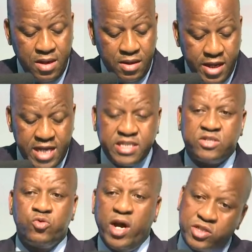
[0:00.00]
Let
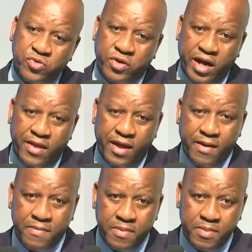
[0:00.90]
us work
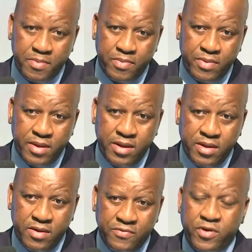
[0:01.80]
together
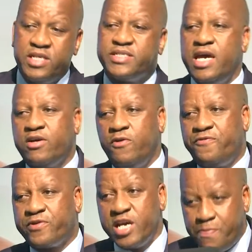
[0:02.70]
for the sake of
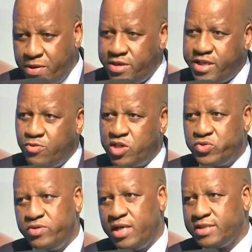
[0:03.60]
rebuilding
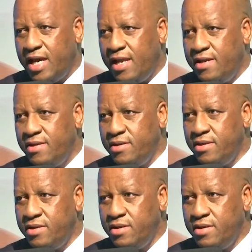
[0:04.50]
KwaZulu-Natal,
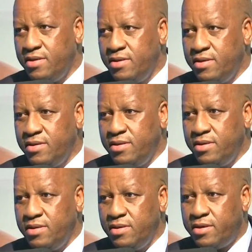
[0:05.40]

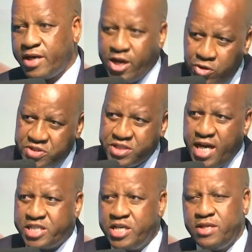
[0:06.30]

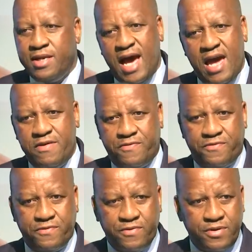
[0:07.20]
reconstructing the
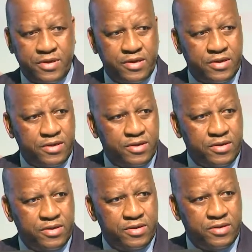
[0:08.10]
life
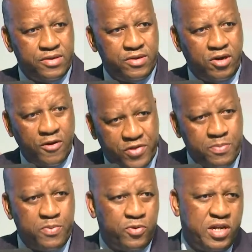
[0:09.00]
of the
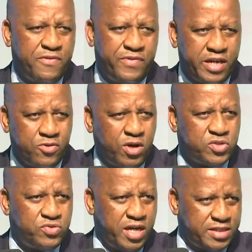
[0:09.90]
people living in
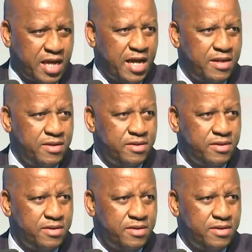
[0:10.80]
KwaZulu-Natal,